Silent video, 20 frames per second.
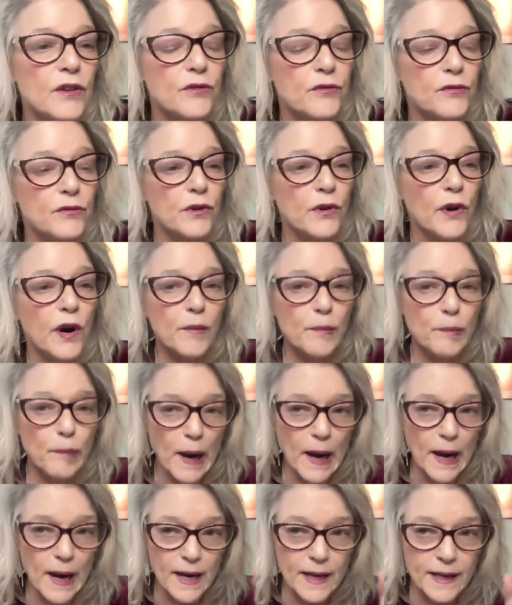through our
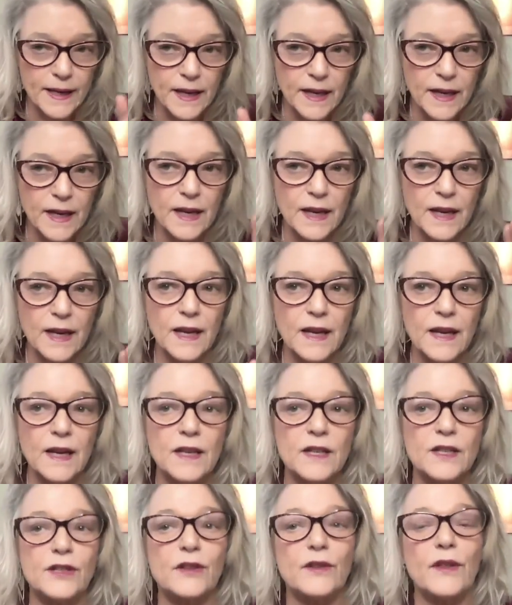body,
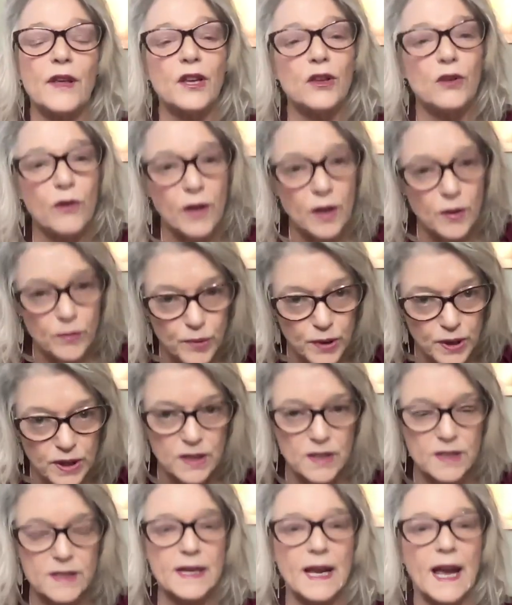so that you can bring
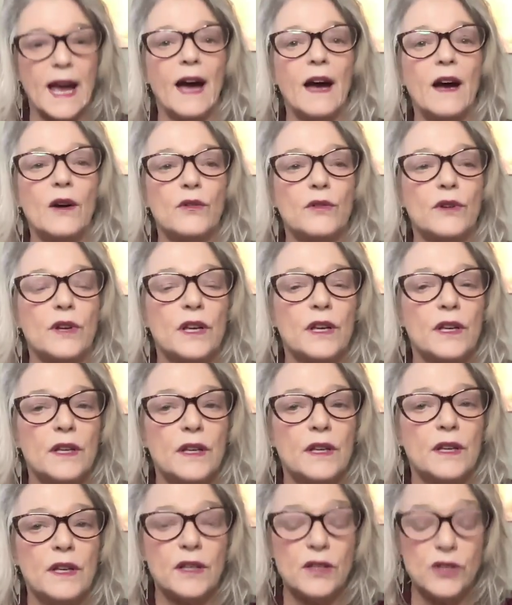this out
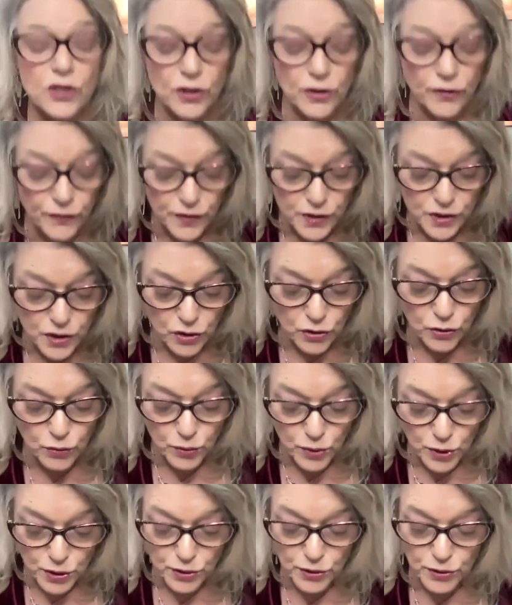into the physical
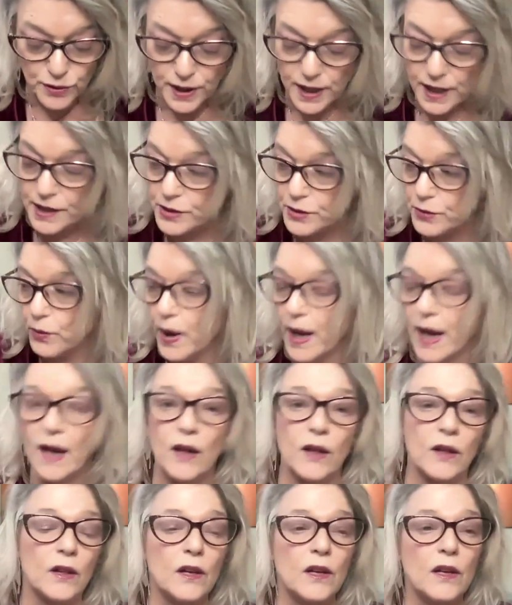world as
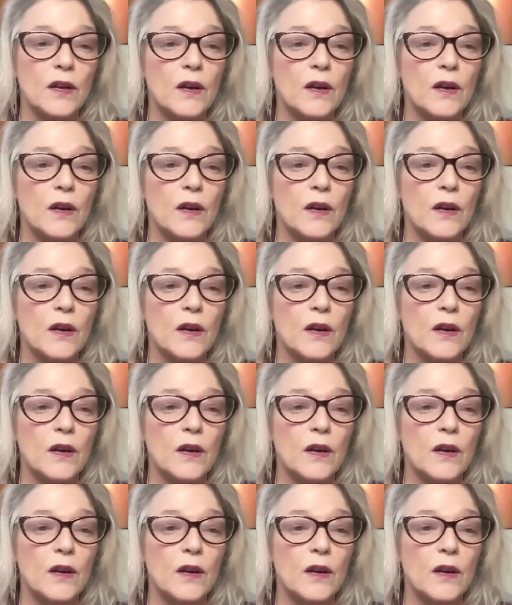well.